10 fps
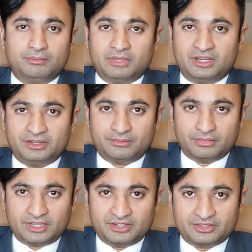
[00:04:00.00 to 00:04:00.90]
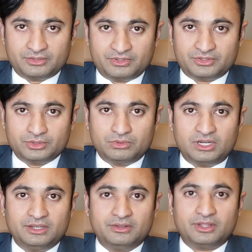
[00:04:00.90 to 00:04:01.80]
Many cases we sue
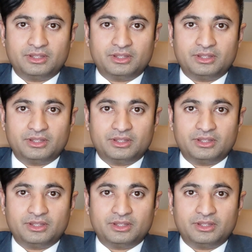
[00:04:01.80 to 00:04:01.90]
on,